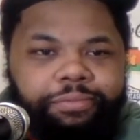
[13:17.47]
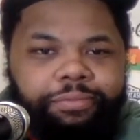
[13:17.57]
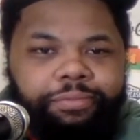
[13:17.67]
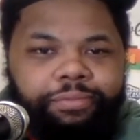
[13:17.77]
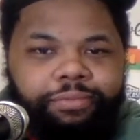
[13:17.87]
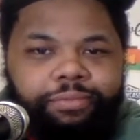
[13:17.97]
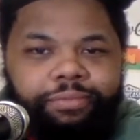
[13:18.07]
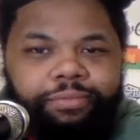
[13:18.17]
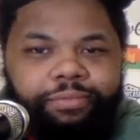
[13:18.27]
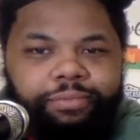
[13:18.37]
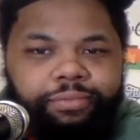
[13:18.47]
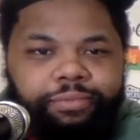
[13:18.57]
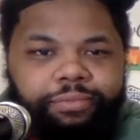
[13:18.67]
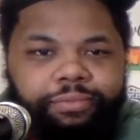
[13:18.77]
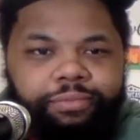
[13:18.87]

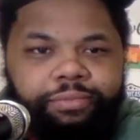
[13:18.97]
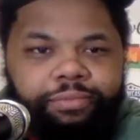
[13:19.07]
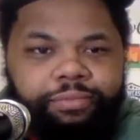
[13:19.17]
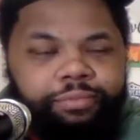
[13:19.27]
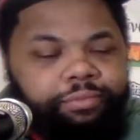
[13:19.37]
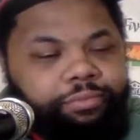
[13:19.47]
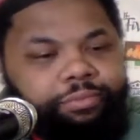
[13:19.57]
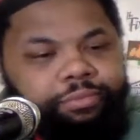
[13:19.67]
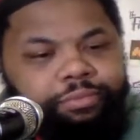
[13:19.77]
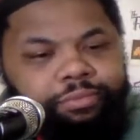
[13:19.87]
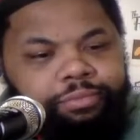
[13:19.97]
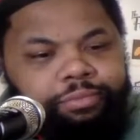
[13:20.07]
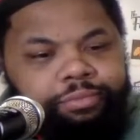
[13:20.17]
(not speaking)